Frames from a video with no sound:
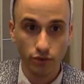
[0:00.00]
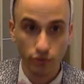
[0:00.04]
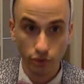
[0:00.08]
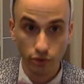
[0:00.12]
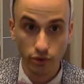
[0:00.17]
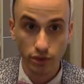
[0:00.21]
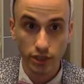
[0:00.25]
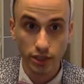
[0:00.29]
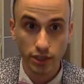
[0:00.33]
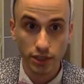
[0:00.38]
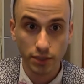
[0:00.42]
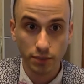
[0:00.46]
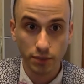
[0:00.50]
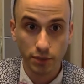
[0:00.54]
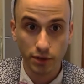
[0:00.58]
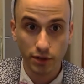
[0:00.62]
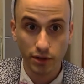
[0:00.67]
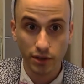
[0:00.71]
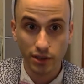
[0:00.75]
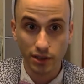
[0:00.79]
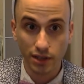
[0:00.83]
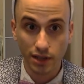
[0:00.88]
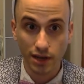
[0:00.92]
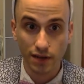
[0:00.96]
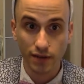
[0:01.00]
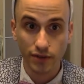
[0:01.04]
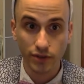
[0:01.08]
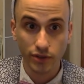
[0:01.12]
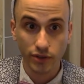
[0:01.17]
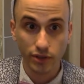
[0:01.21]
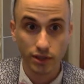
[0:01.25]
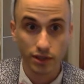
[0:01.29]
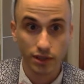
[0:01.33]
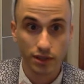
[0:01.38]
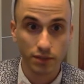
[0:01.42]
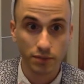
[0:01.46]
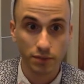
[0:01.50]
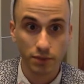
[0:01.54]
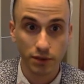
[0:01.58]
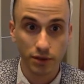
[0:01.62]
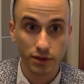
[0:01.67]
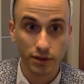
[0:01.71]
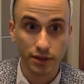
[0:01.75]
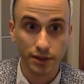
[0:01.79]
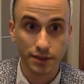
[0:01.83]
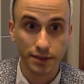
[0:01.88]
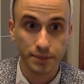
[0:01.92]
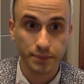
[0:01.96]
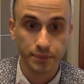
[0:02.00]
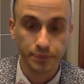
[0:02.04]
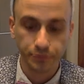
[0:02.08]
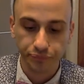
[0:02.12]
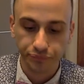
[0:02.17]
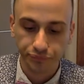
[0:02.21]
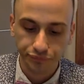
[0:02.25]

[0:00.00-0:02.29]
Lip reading: through this experience and after this experience.